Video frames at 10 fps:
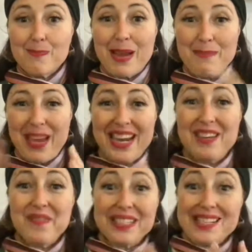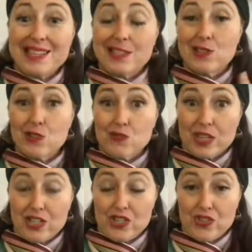might painfully
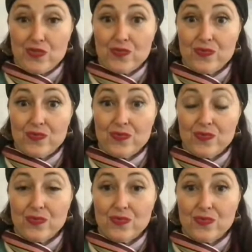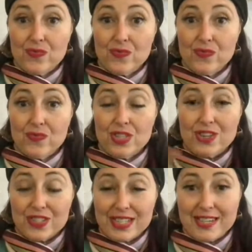constrict you
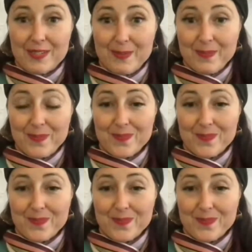years later.